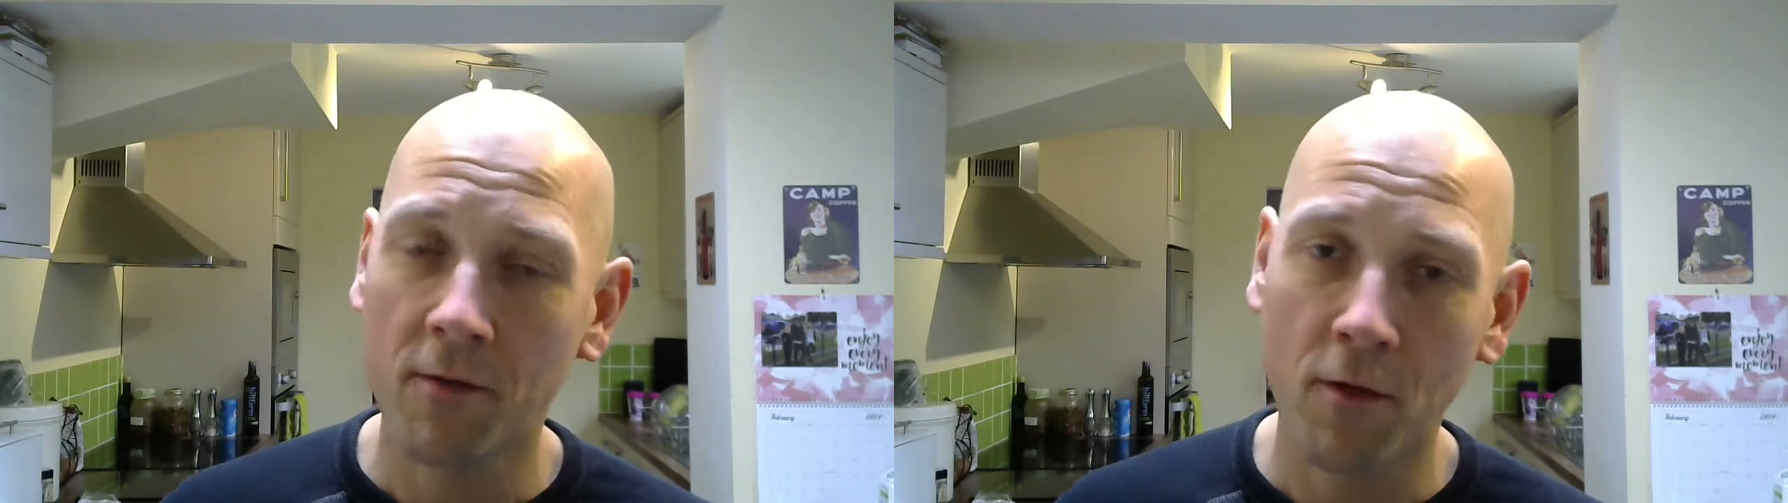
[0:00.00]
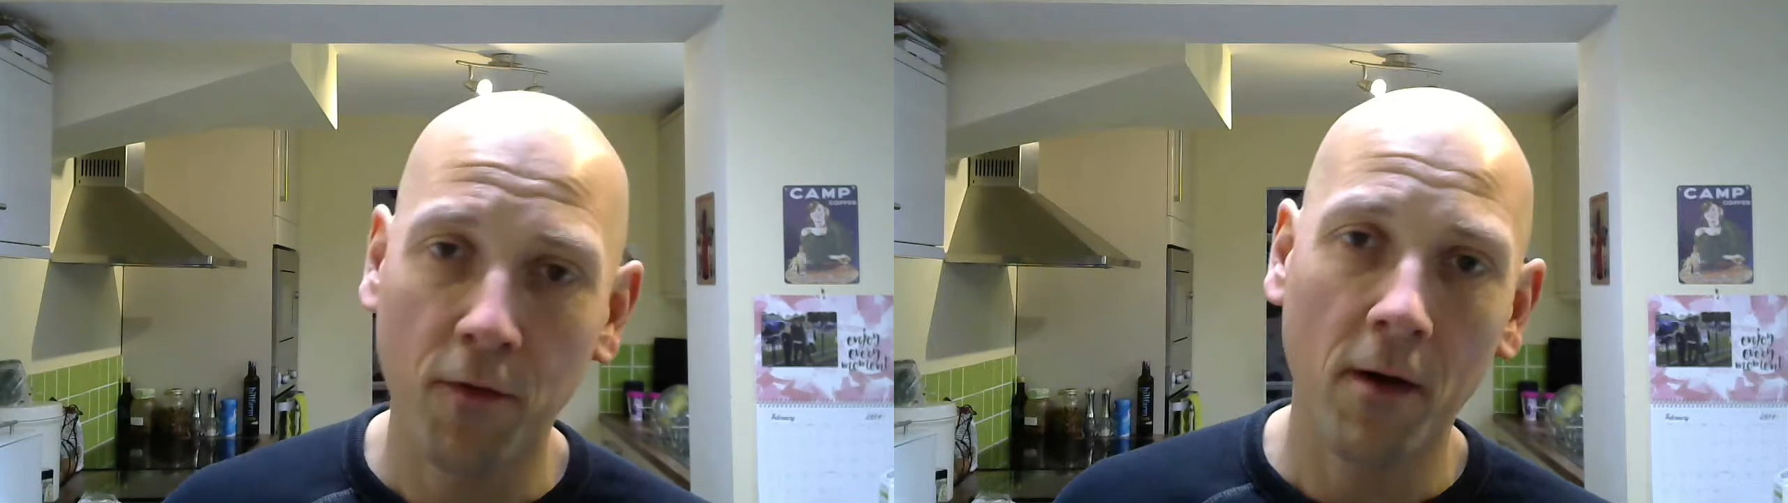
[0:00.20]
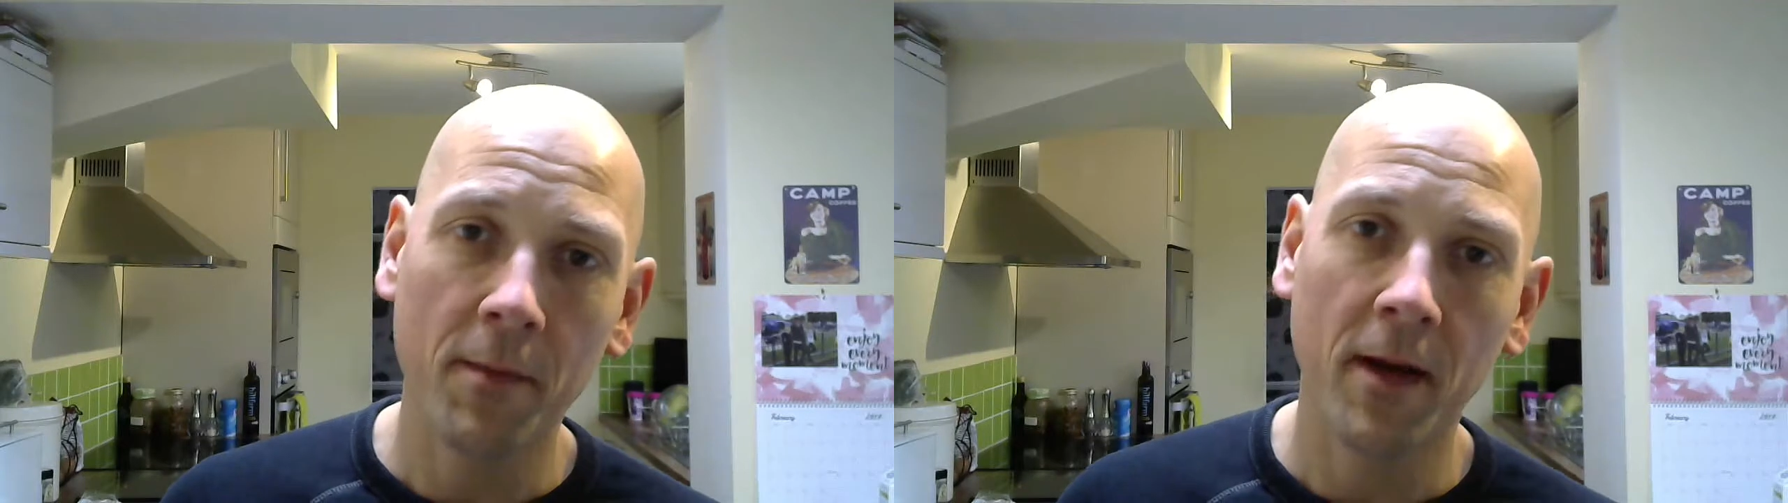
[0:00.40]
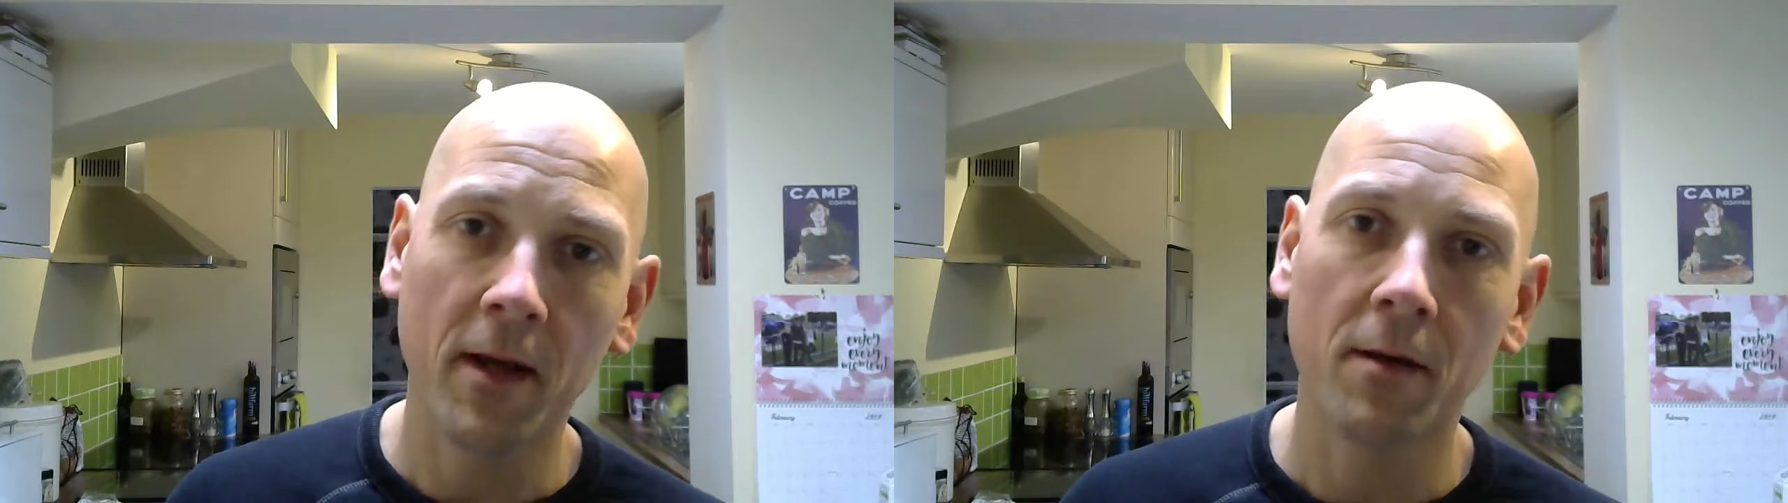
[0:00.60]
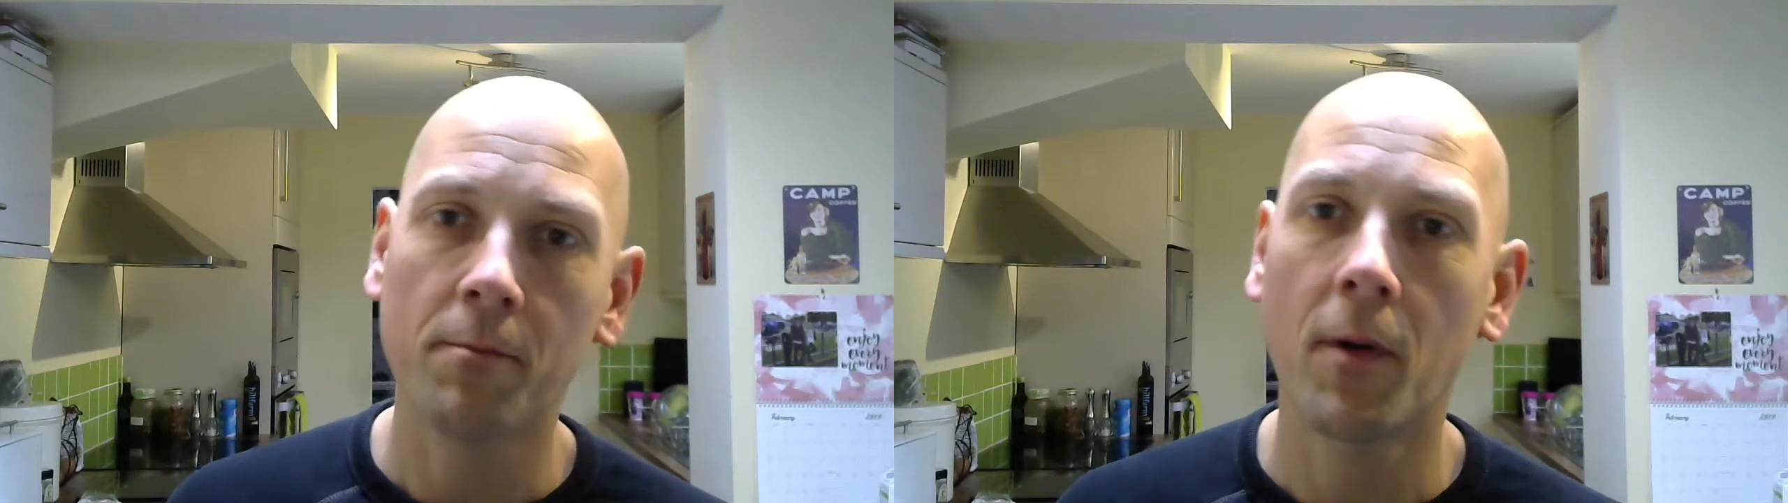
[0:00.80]
5 minute
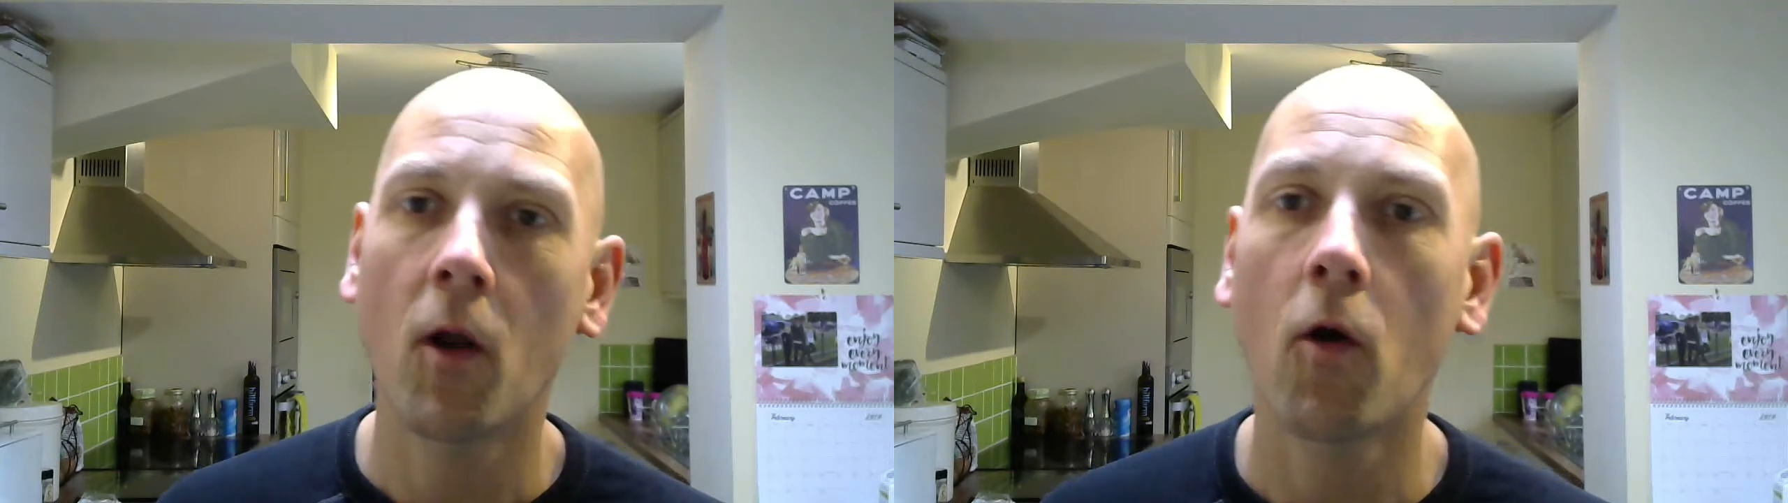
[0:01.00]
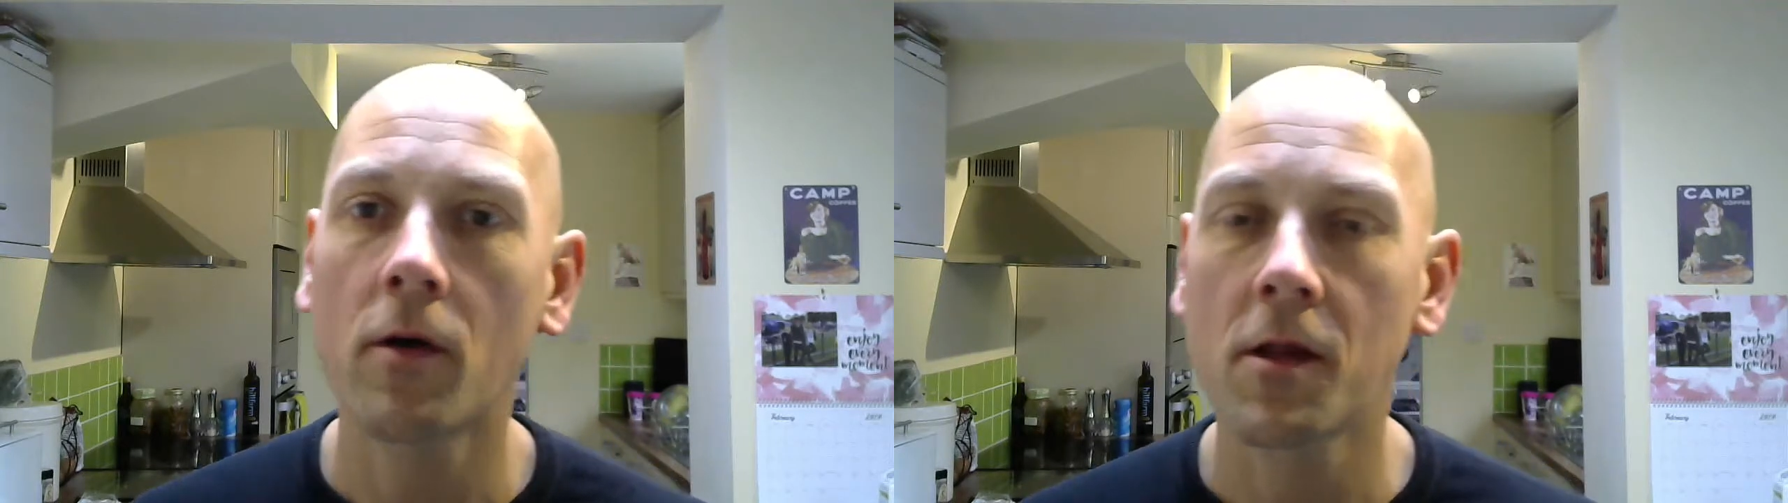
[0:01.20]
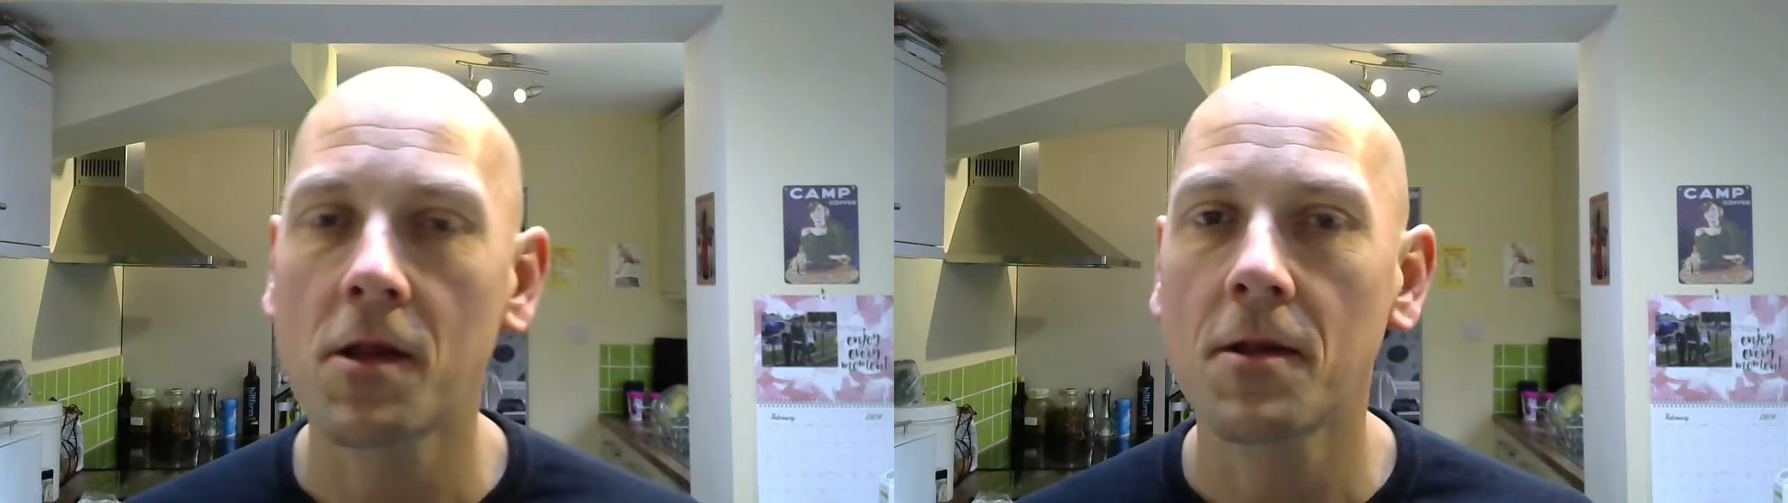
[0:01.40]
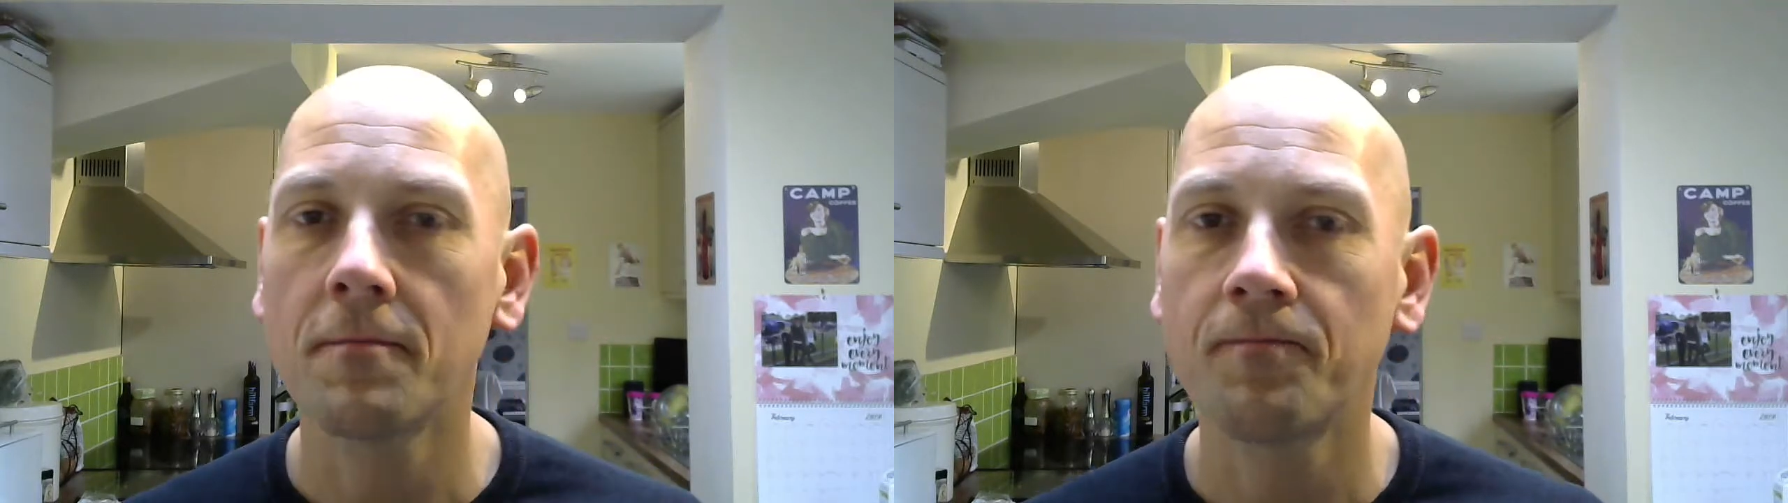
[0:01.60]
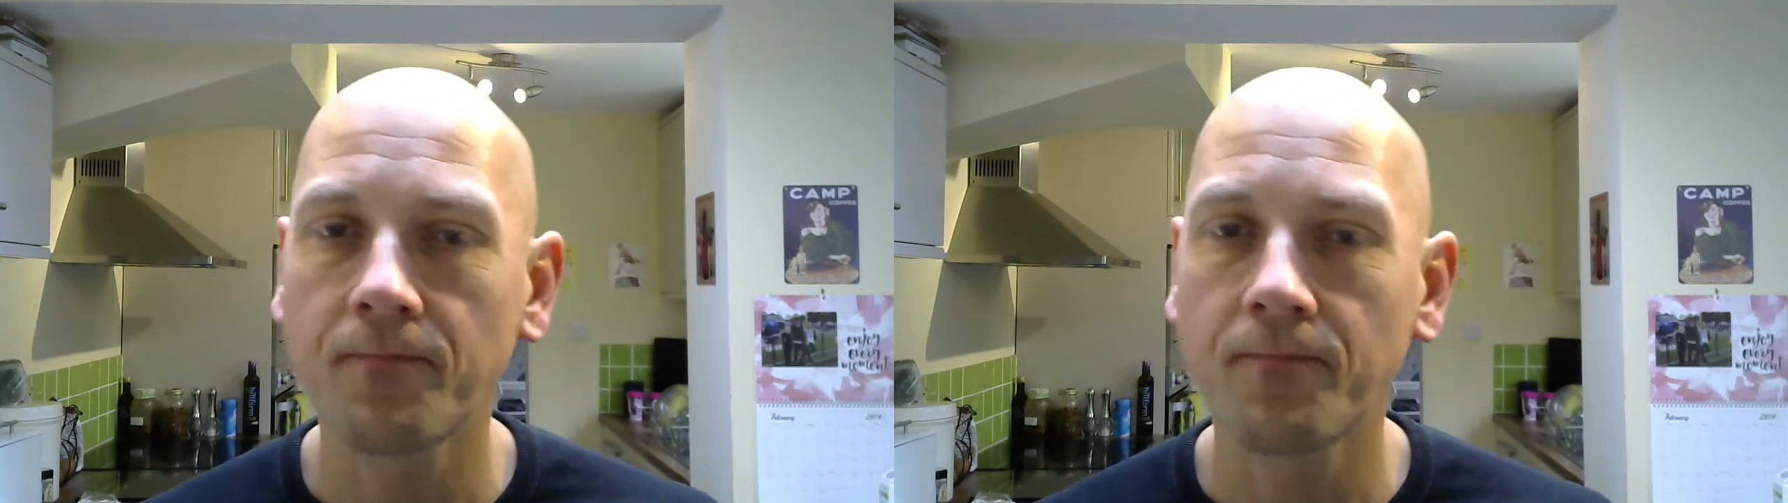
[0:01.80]
blocks.